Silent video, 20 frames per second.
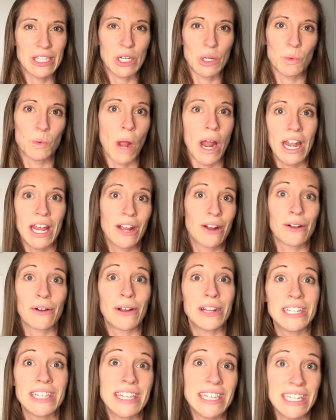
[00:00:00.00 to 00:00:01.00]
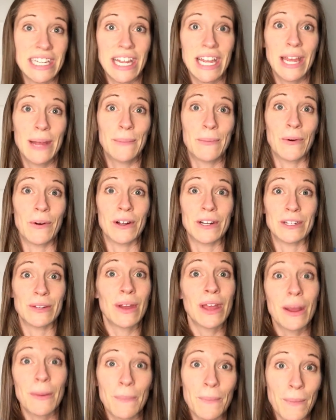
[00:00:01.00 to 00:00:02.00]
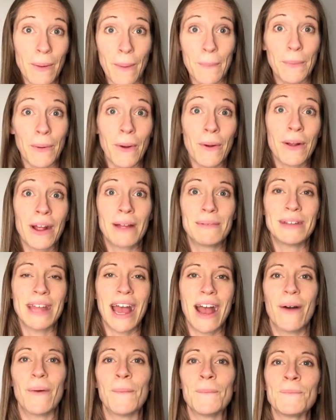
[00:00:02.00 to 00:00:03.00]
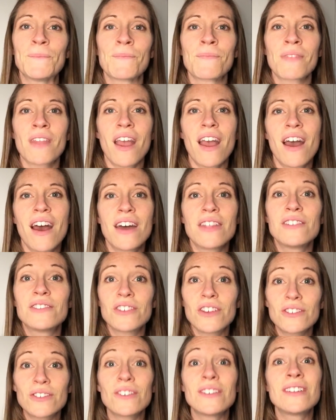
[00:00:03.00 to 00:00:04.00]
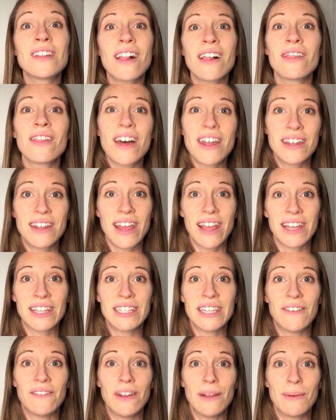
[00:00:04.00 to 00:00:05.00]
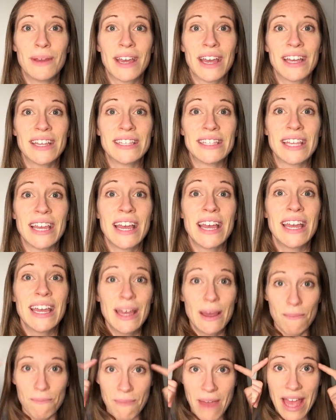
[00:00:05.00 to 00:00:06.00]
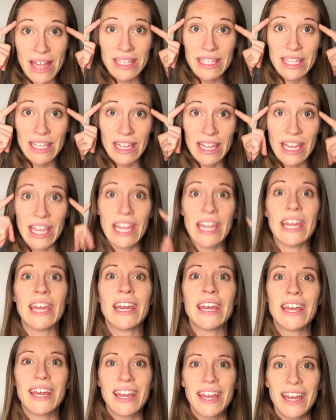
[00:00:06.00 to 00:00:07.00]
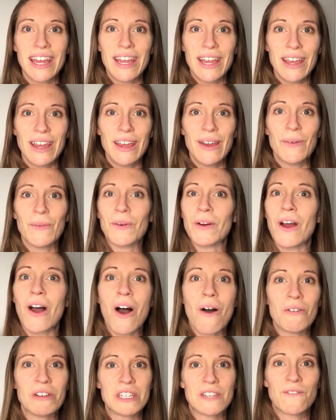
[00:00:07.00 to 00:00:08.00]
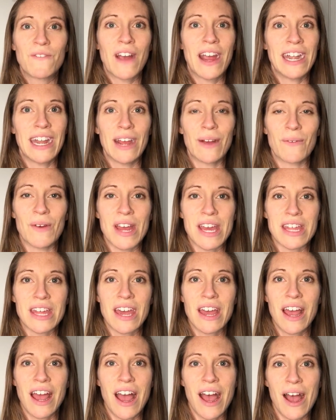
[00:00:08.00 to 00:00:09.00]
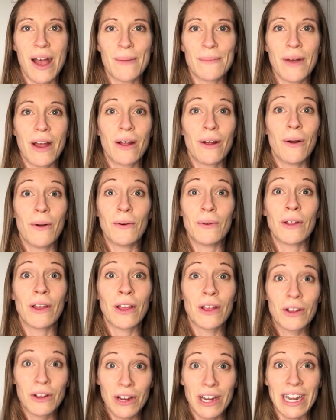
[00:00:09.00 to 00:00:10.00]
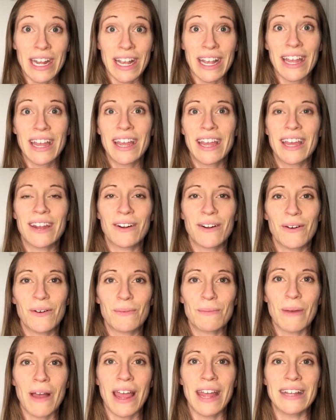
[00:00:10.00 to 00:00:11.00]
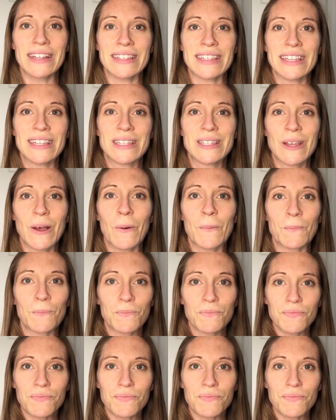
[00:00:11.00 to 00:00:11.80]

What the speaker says: you're running or going to the gym or doing a program now. There's also a lot of negativity because mentally we're always fighting with our own critic in our own minds. And so